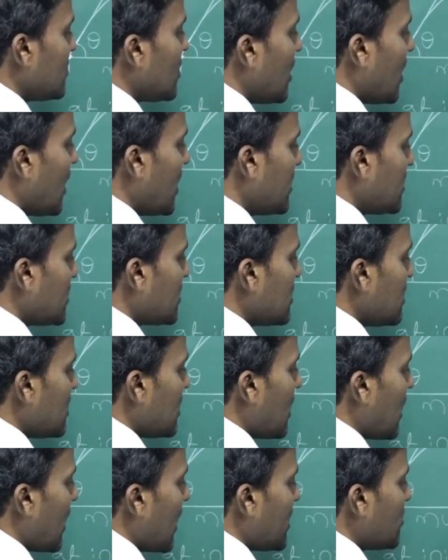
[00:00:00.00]
I,
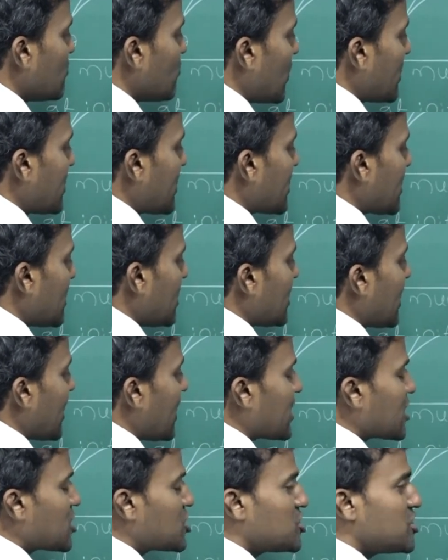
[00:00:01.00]
and vertical
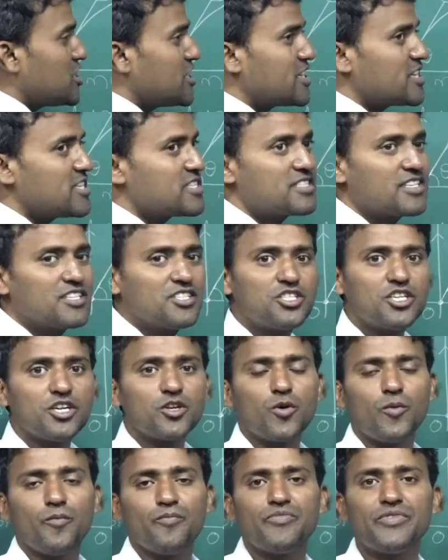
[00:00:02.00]
direction it is the
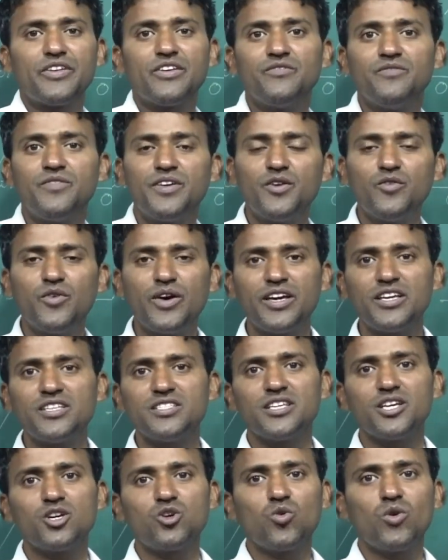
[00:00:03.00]
0. Vy is
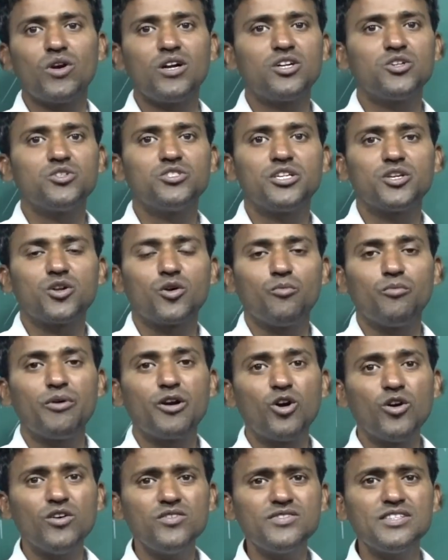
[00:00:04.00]
equal to 0,
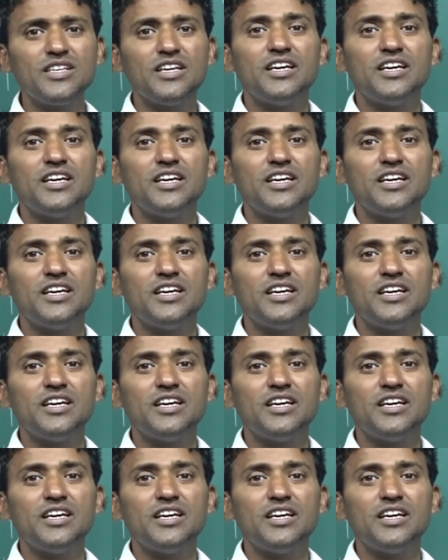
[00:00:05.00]
because